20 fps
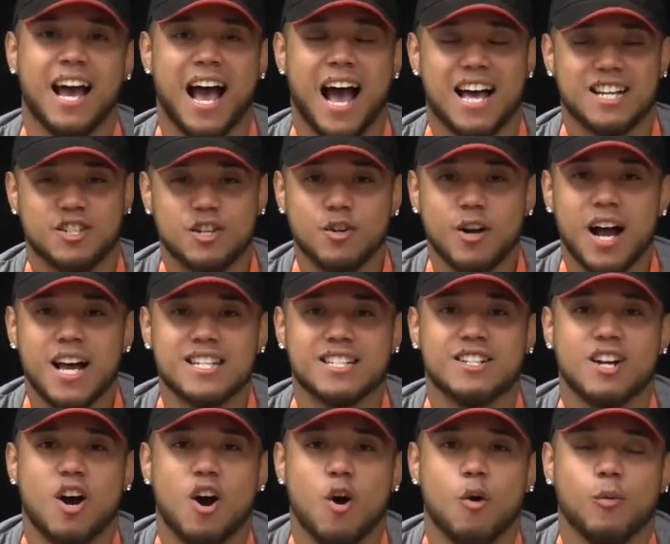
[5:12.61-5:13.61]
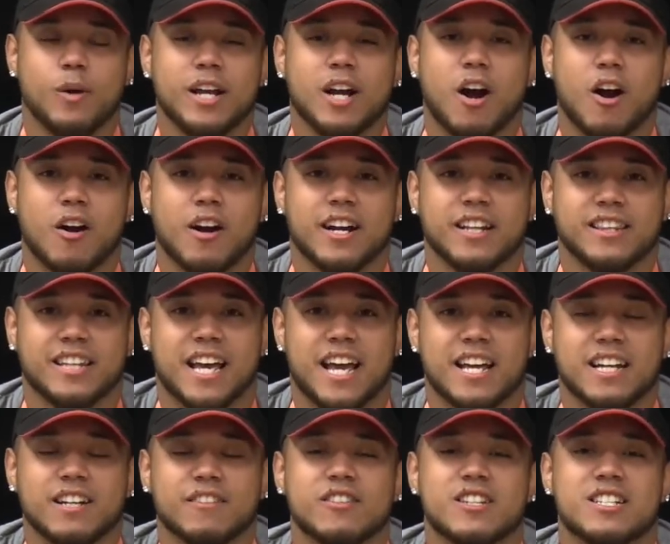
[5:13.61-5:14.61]
As you guys know, we are at the
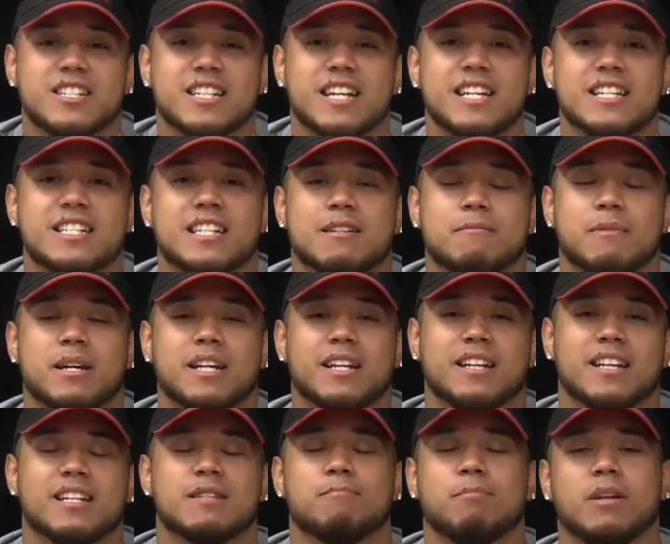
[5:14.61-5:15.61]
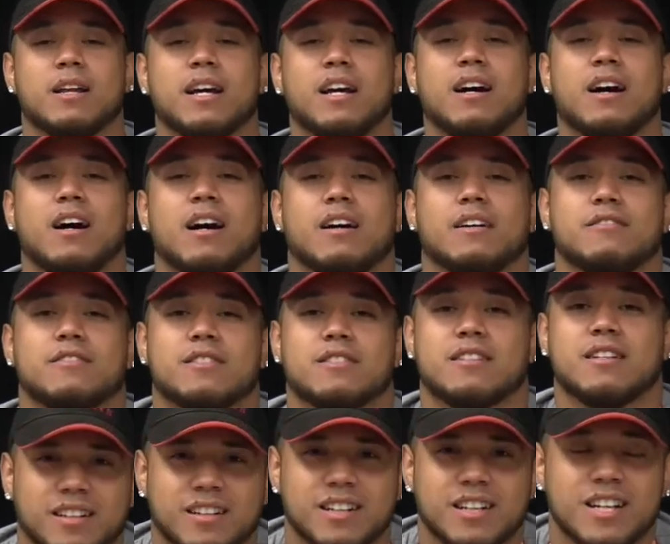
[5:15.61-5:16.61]
end of the season, meaning it's
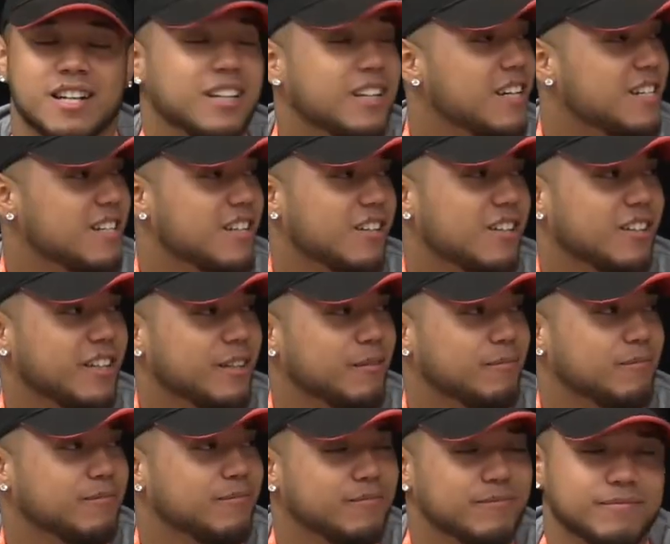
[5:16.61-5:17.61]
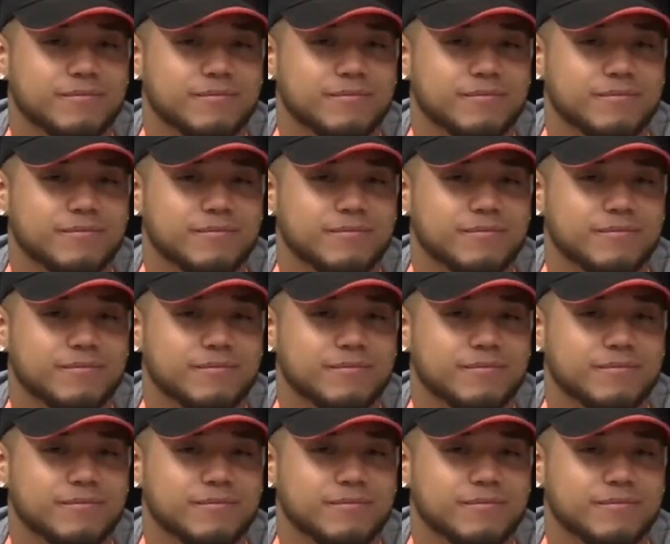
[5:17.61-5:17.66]
playoffs. Cut to the clip.